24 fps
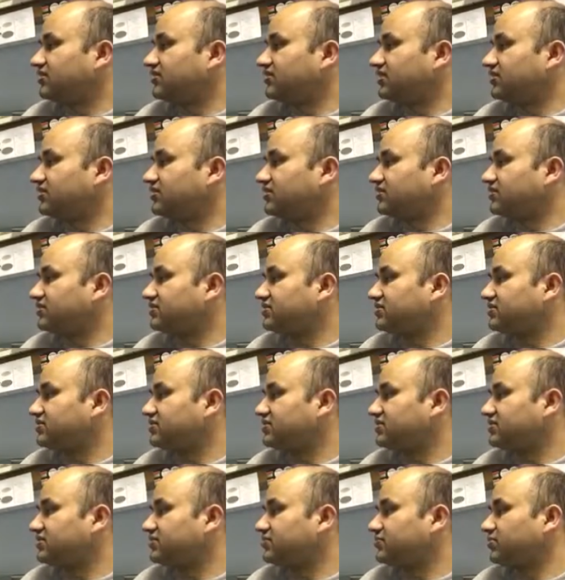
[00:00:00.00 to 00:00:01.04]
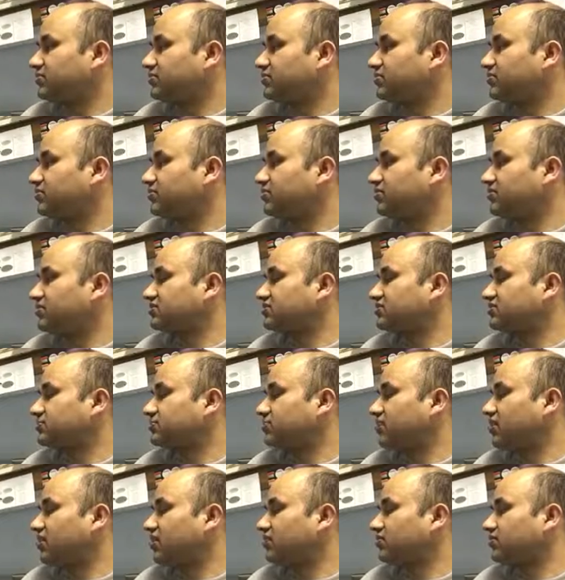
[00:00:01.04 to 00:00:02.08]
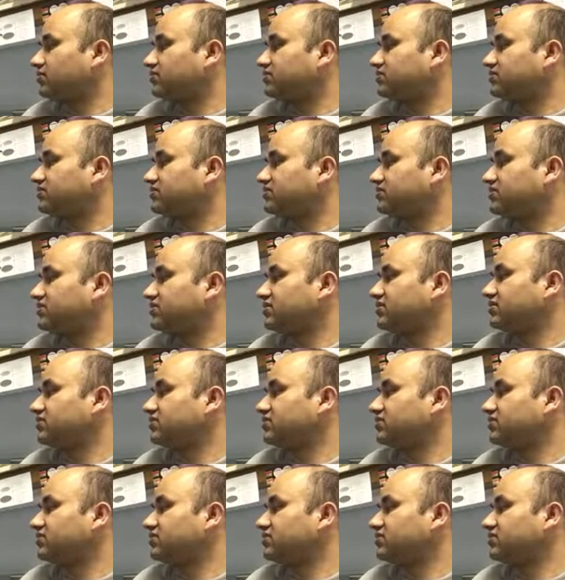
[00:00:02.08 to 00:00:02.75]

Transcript: techniques, direct methods. But the problem with is,